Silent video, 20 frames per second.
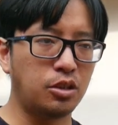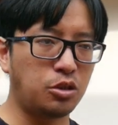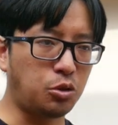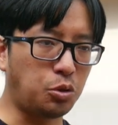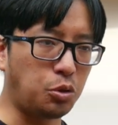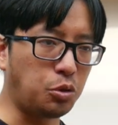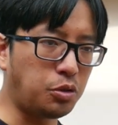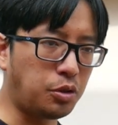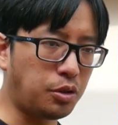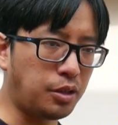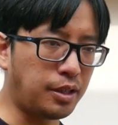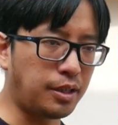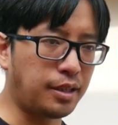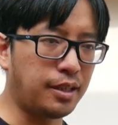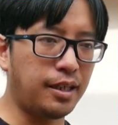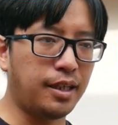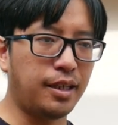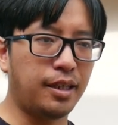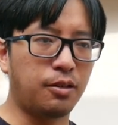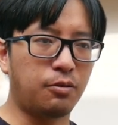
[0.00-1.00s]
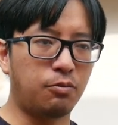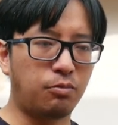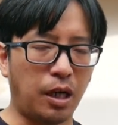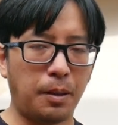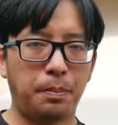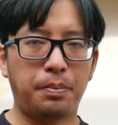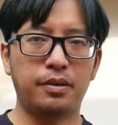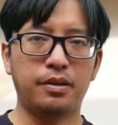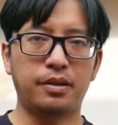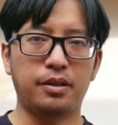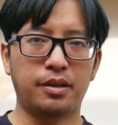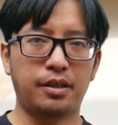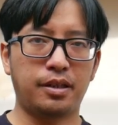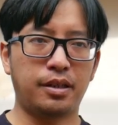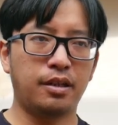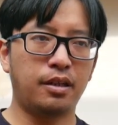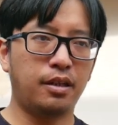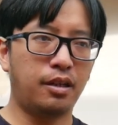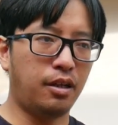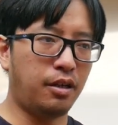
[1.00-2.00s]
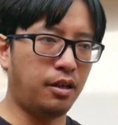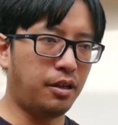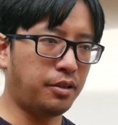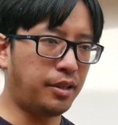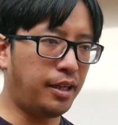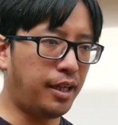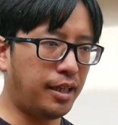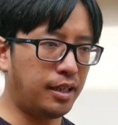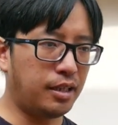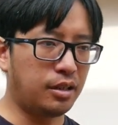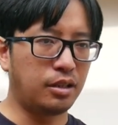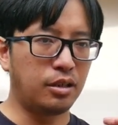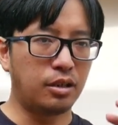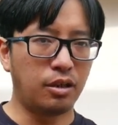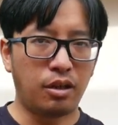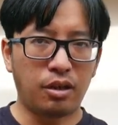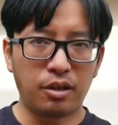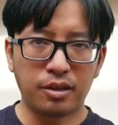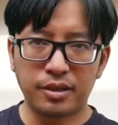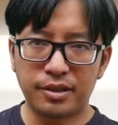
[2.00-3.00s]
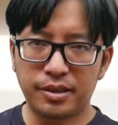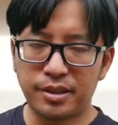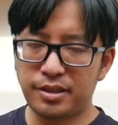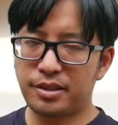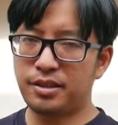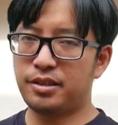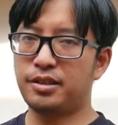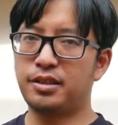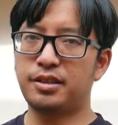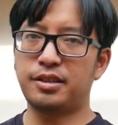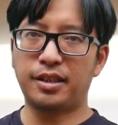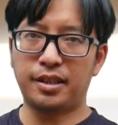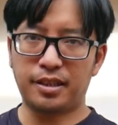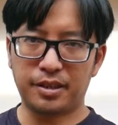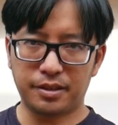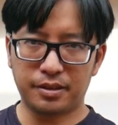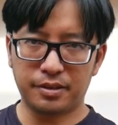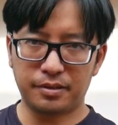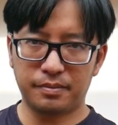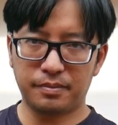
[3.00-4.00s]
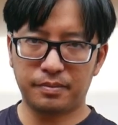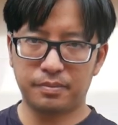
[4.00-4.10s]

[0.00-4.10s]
shooting rapidly on a long distance target.